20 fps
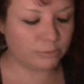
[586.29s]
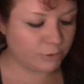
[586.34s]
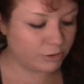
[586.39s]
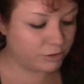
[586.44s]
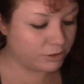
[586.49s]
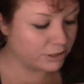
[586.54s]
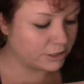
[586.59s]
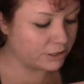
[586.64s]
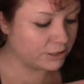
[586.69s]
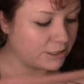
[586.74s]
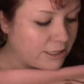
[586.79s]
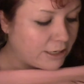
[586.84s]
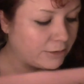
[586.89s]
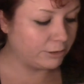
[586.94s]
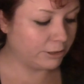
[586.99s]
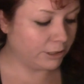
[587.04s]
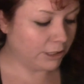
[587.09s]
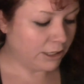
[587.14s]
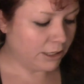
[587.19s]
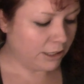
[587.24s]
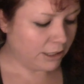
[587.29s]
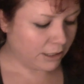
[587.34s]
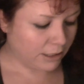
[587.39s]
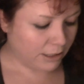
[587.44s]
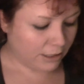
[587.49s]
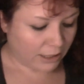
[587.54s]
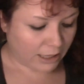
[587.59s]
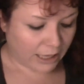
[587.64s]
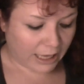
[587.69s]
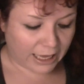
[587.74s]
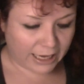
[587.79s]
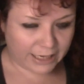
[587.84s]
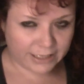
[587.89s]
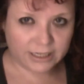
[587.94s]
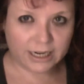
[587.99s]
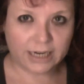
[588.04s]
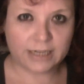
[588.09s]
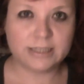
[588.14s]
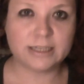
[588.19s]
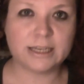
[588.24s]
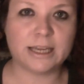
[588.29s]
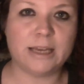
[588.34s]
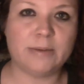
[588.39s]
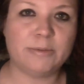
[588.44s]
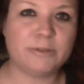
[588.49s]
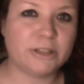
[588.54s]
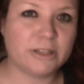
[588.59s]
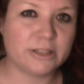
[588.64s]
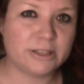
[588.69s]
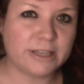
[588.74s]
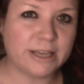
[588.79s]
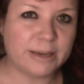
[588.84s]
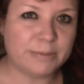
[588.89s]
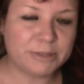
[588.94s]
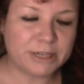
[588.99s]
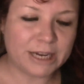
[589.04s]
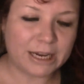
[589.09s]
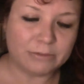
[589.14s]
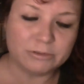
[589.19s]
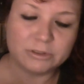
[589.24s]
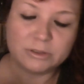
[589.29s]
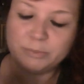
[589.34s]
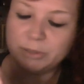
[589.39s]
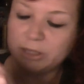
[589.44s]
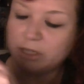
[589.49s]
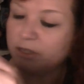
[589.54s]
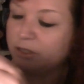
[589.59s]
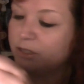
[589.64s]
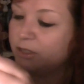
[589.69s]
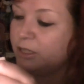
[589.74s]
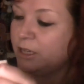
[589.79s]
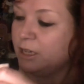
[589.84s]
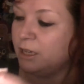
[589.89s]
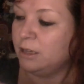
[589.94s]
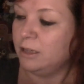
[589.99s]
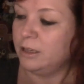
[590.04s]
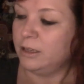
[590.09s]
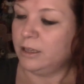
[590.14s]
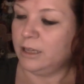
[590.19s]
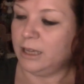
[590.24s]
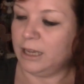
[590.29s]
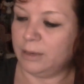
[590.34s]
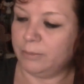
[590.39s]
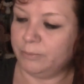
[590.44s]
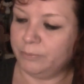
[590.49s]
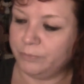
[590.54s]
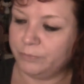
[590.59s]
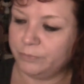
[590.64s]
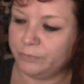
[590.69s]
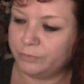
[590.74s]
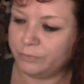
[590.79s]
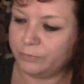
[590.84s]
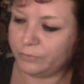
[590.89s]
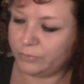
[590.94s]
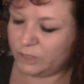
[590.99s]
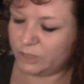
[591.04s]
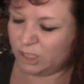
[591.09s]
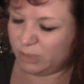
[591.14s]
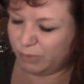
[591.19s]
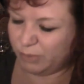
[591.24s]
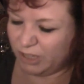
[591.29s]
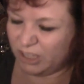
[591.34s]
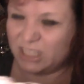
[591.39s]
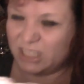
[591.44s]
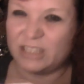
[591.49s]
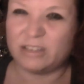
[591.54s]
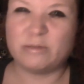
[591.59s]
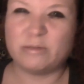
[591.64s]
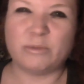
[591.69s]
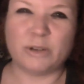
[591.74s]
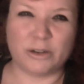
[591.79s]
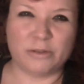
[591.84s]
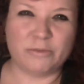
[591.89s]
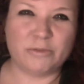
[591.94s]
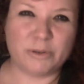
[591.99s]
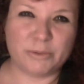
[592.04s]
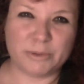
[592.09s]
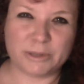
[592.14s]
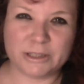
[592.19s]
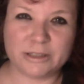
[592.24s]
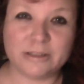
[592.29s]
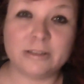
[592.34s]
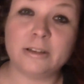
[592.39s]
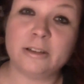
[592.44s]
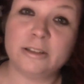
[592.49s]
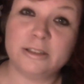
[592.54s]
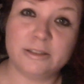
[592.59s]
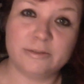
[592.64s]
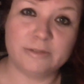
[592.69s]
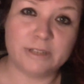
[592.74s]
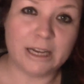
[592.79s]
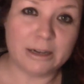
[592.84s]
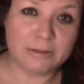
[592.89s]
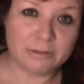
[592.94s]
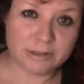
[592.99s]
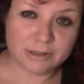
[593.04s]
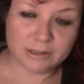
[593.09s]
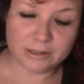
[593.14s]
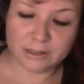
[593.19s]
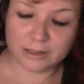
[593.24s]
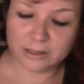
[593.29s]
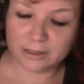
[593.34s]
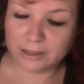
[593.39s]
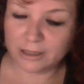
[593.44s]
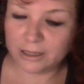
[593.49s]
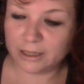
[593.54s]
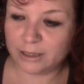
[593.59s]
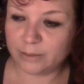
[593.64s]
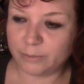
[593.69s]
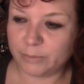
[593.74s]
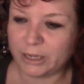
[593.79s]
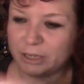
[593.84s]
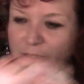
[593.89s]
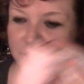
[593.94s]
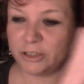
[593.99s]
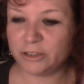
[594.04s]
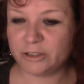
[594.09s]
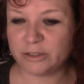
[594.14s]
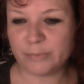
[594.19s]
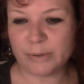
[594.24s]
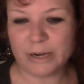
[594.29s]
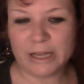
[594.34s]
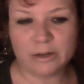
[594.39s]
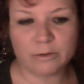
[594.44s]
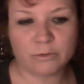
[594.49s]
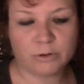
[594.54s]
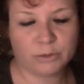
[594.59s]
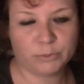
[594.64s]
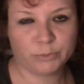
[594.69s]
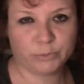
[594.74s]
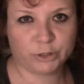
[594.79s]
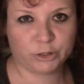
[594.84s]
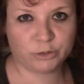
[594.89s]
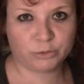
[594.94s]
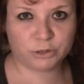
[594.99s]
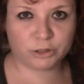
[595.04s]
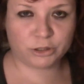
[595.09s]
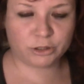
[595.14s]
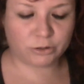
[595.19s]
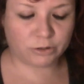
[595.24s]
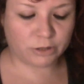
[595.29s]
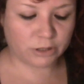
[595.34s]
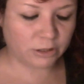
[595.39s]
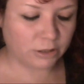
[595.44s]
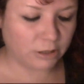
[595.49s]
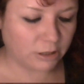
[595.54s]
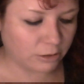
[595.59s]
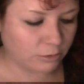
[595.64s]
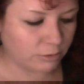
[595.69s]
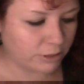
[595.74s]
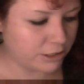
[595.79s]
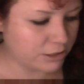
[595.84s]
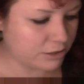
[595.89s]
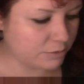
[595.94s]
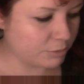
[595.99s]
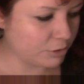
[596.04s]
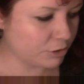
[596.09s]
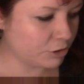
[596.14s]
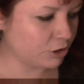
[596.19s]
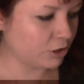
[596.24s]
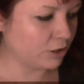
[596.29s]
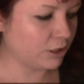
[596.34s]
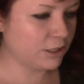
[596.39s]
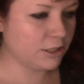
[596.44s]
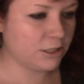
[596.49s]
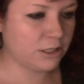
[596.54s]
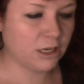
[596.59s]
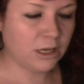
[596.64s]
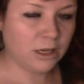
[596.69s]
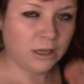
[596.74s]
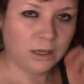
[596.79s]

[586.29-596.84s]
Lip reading: Musical towel. I tend to keep to the same towel because just because I don't want to ruin lots of towels. I could use a black one, which wouldn't show the colour quite so much on it,